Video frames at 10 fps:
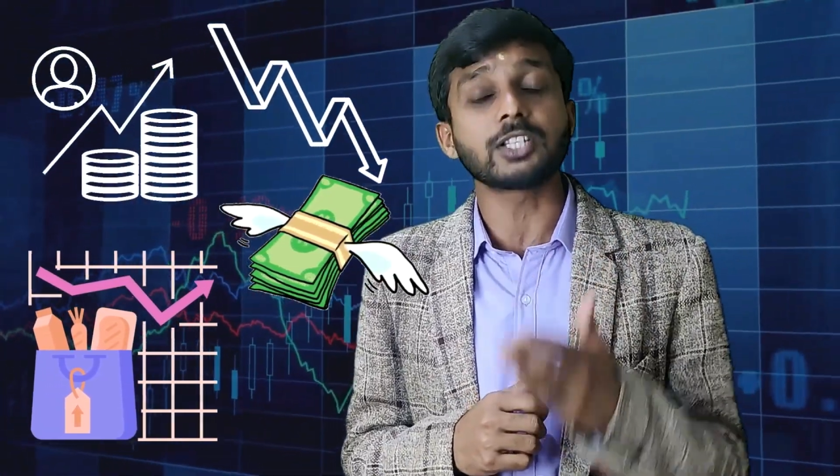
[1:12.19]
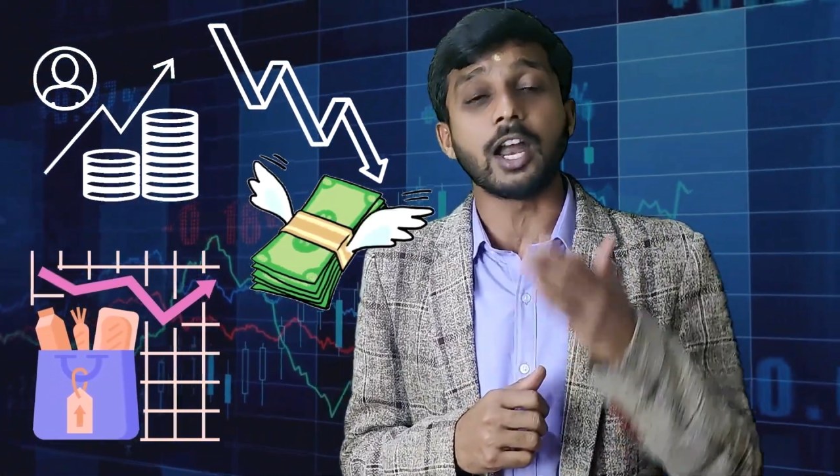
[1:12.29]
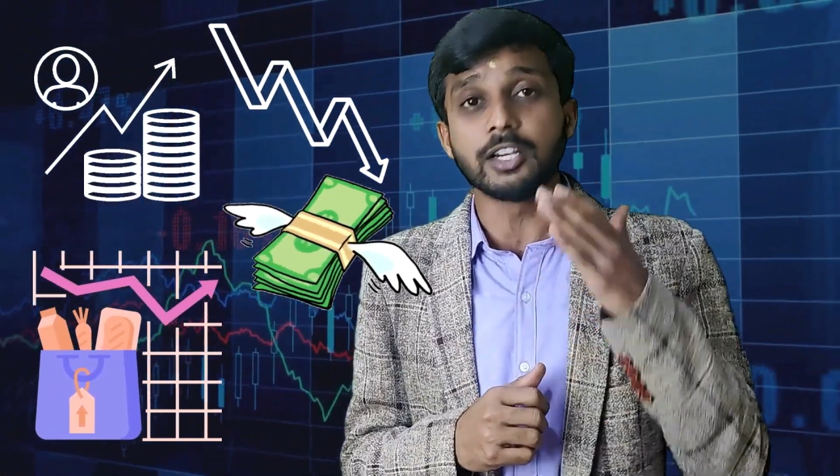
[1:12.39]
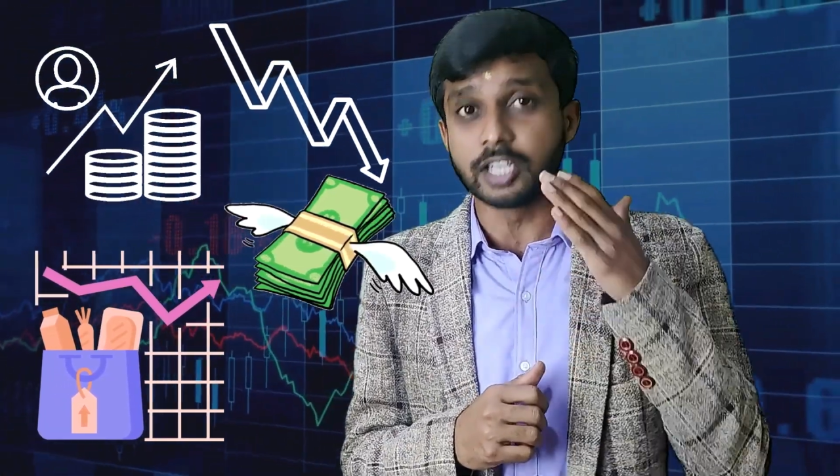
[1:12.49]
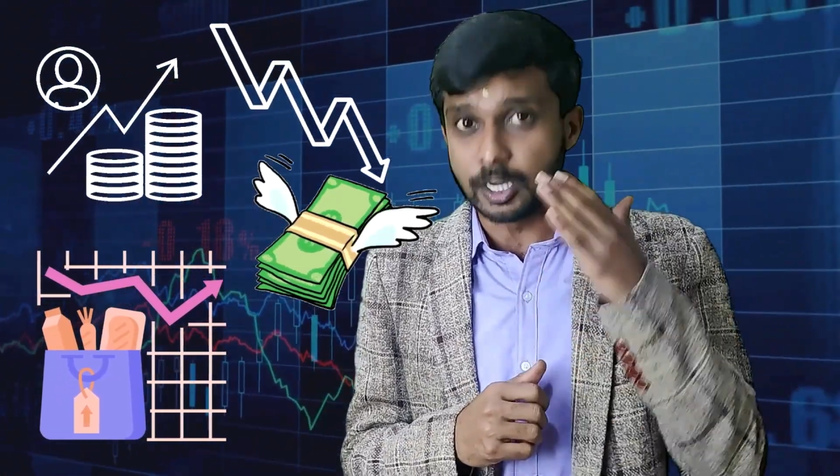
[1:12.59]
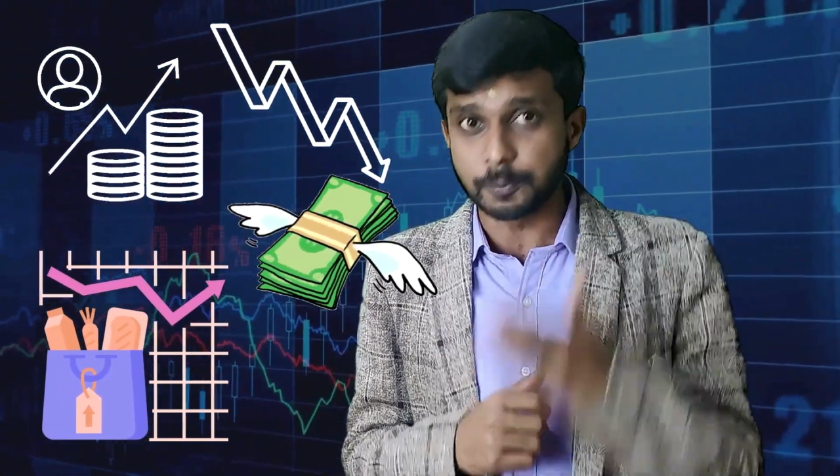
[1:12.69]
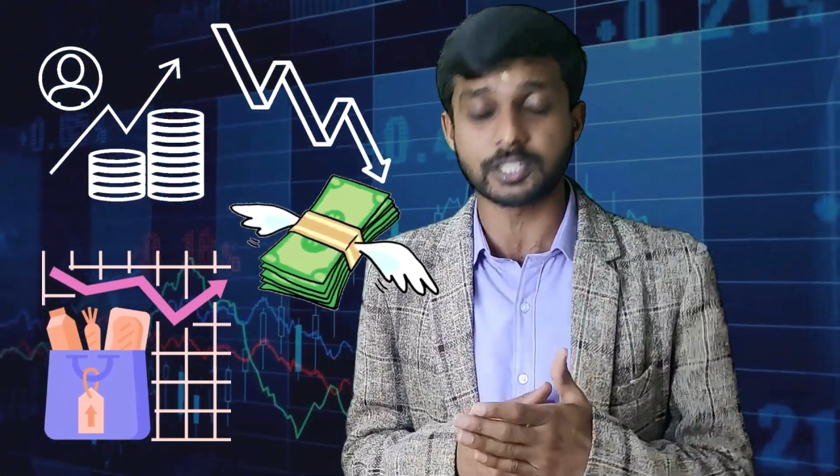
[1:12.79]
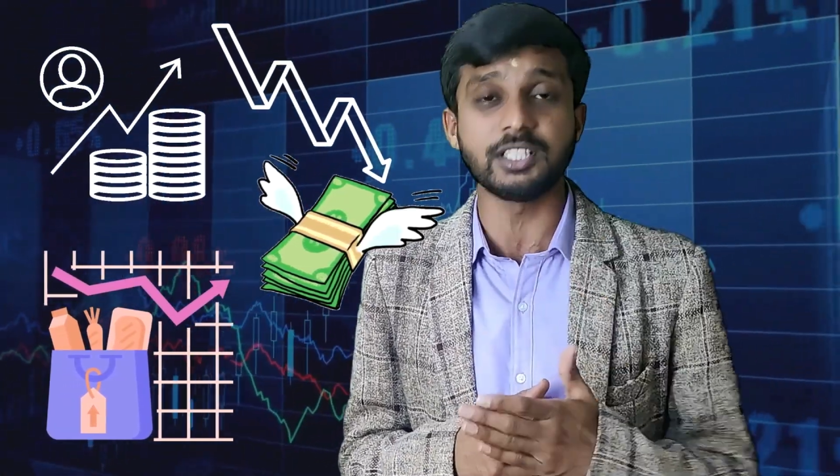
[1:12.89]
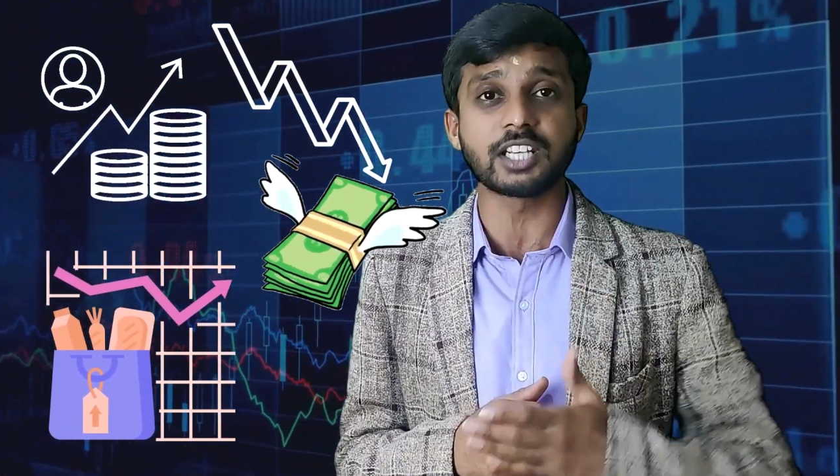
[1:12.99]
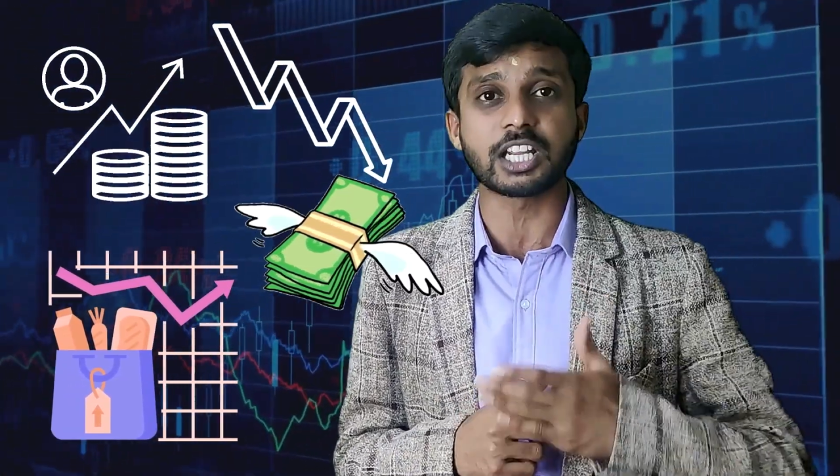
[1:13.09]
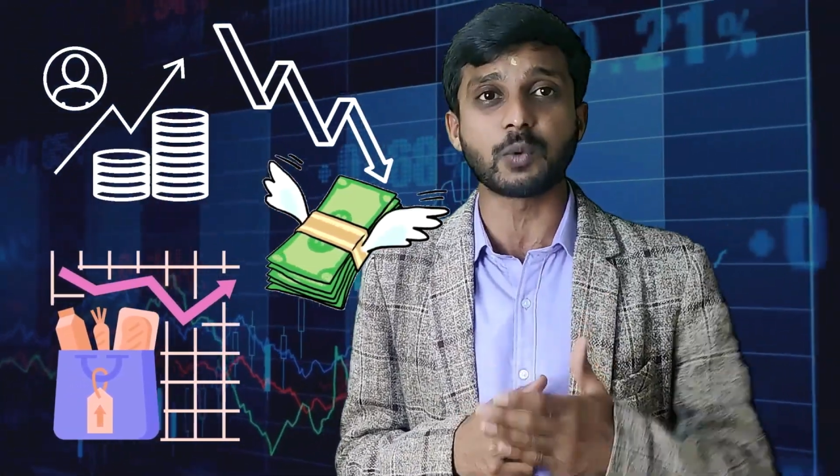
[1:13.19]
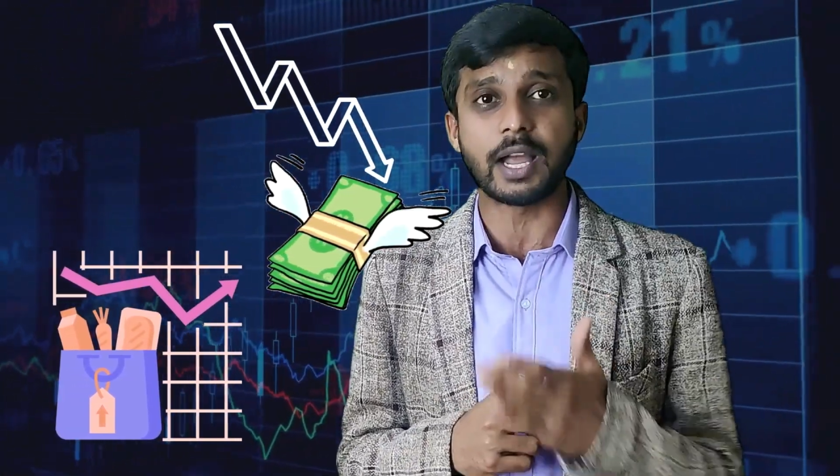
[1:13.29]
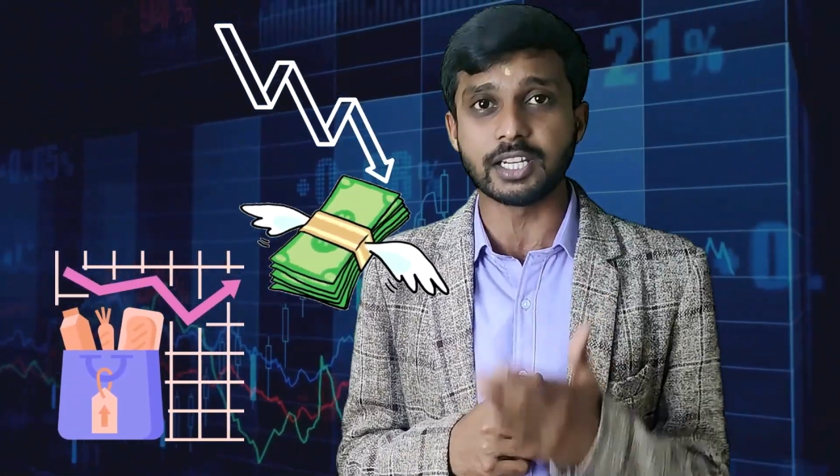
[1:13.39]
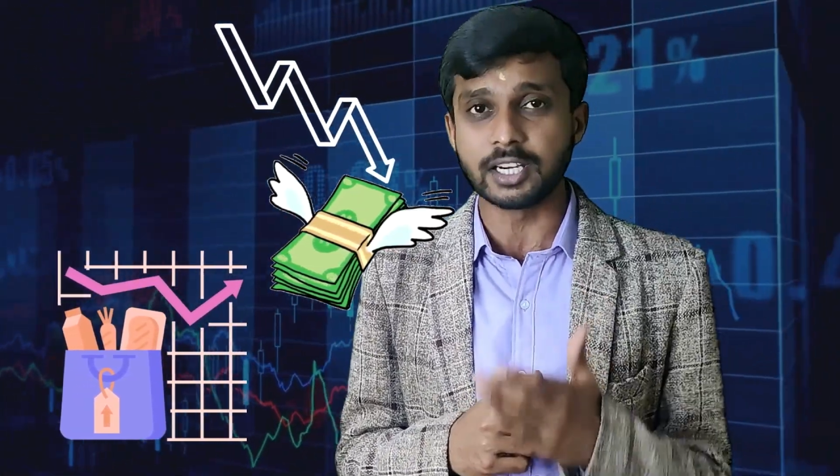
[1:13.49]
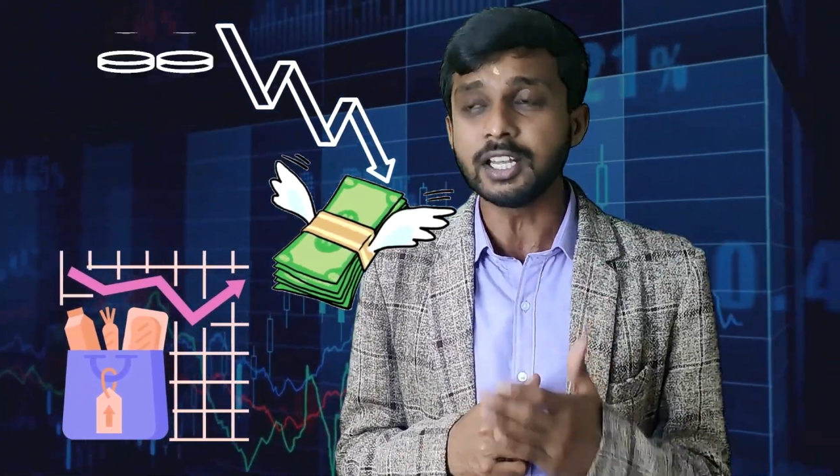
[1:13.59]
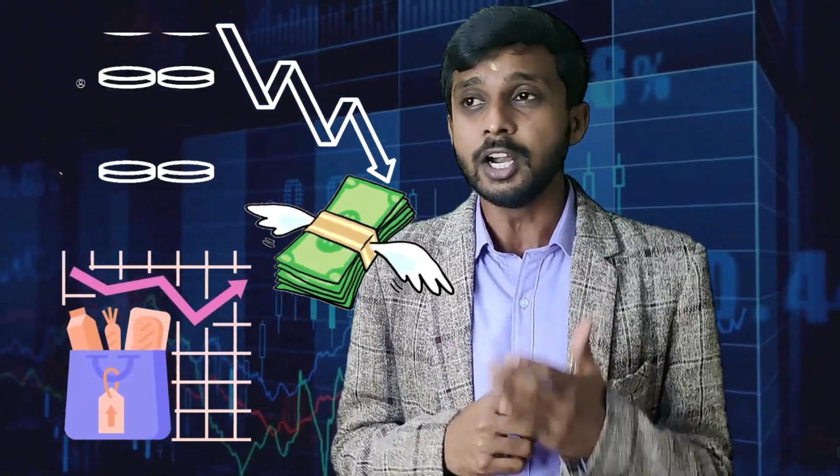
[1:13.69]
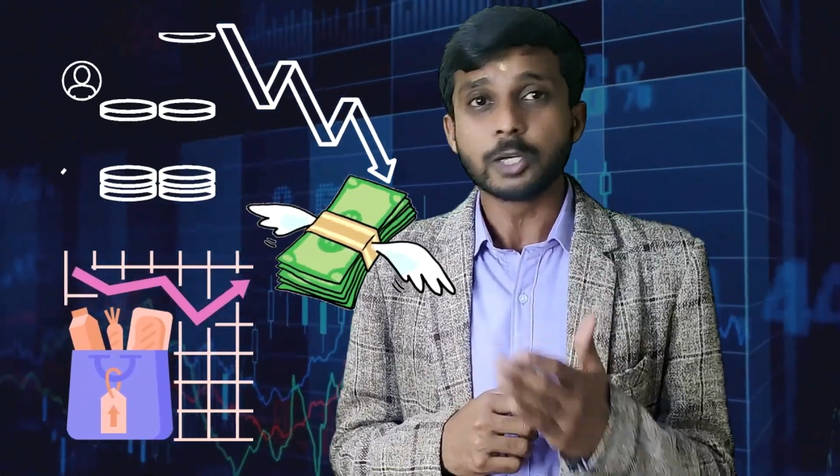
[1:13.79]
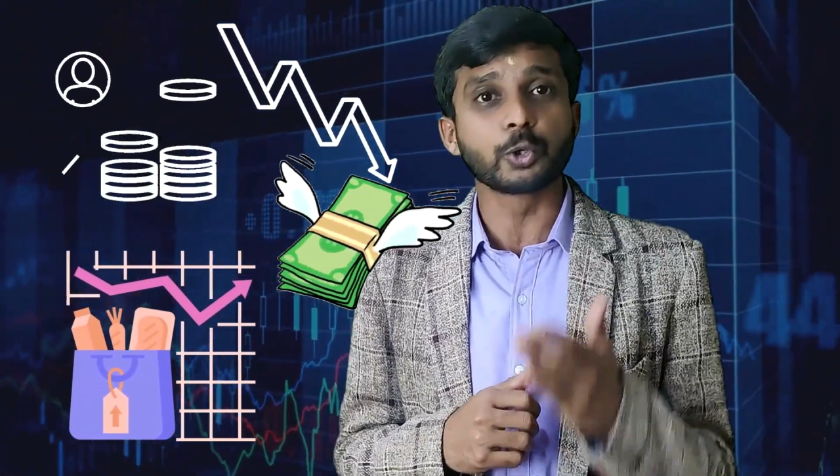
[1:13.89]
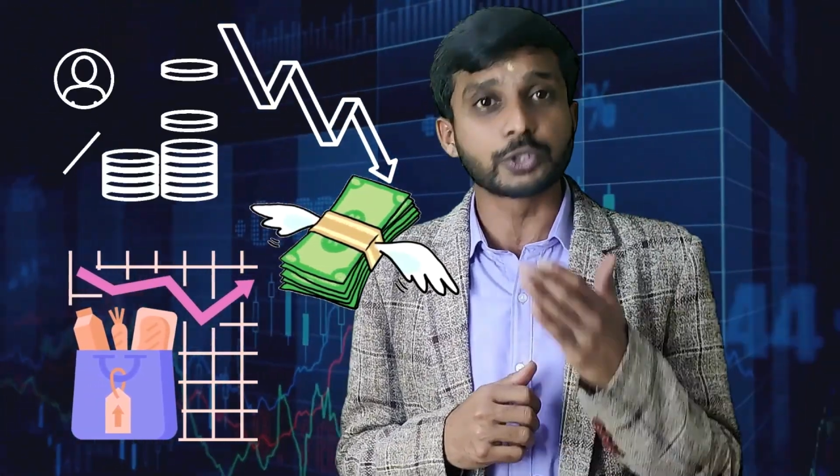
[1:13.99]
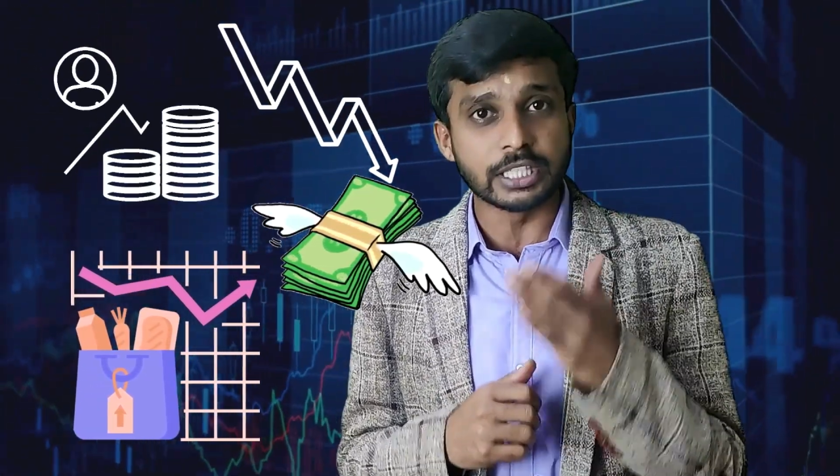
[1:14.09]
Bank of India is 100%
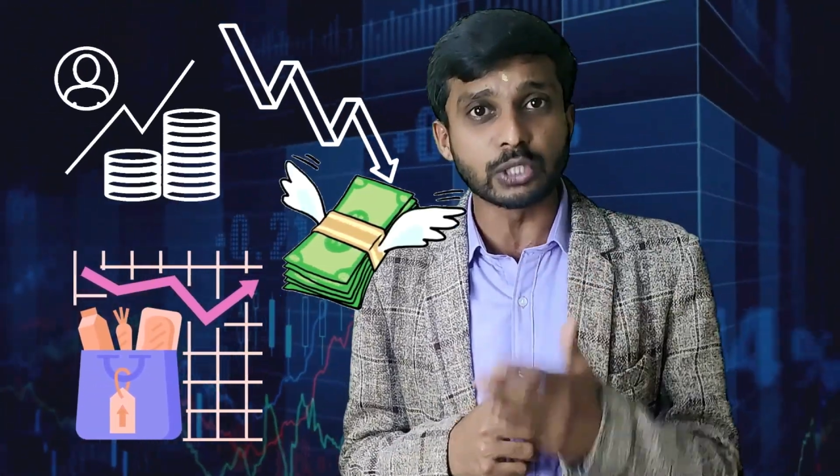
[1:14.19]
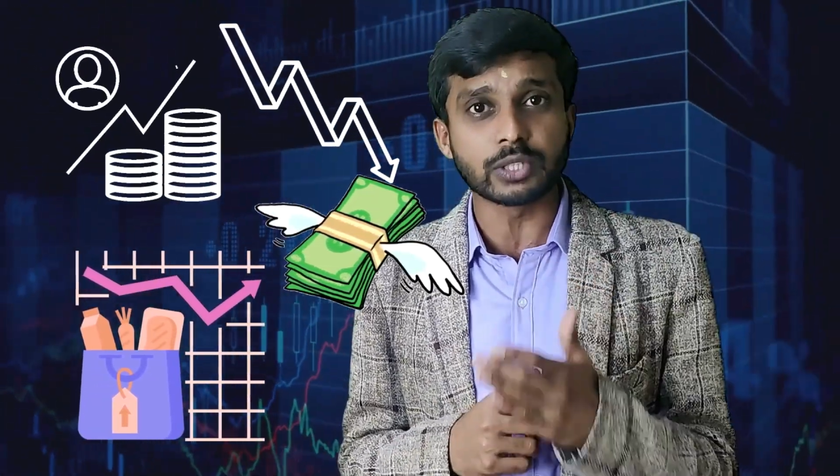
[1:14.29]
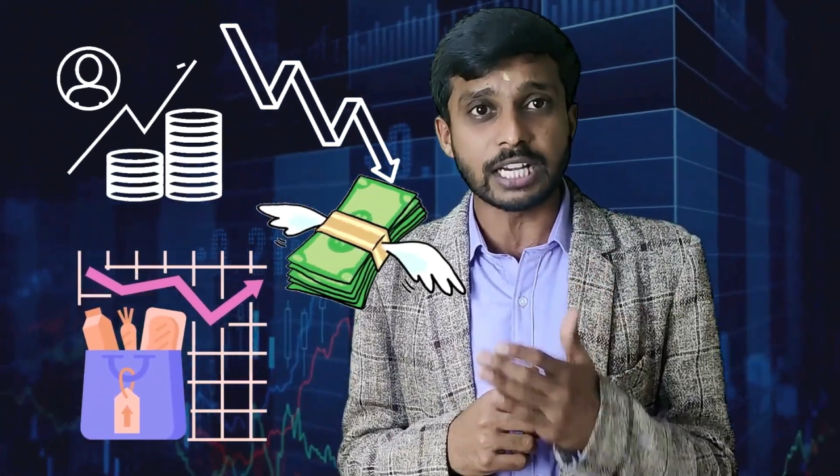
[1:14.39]
required